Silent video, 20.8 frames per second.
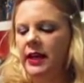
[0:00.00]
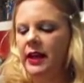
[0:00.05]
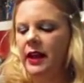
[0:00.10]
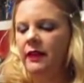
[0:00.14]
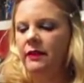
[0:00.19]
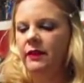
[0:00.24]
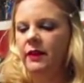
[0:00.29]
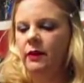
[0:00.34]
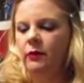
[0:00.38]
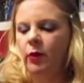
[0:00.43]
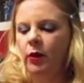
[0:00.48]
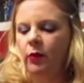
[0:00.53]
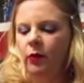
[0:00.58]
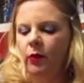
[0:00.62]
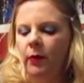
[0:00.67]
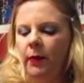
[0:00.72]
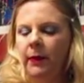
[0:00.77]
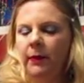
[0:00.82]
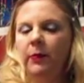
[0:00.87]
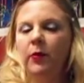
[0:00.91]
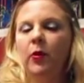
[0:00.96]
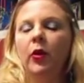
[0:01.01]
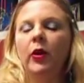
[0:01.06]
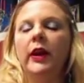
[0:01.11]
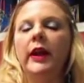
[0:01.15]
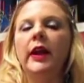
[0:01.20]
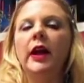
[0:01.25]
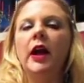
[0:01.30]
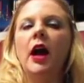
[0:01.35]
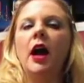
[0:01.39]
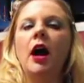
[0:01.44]
and then we will be
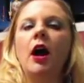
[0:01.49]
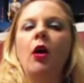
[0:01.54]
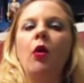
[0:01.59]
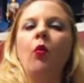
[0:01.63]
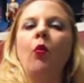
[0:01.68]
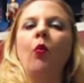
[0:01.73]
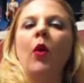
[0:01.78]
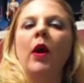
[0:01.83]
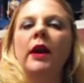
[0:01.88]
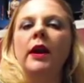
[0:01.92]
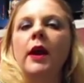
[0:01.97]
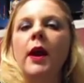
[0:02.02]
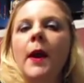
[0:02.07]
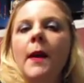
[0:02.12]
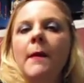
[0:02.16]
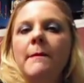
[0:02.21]
pulling 1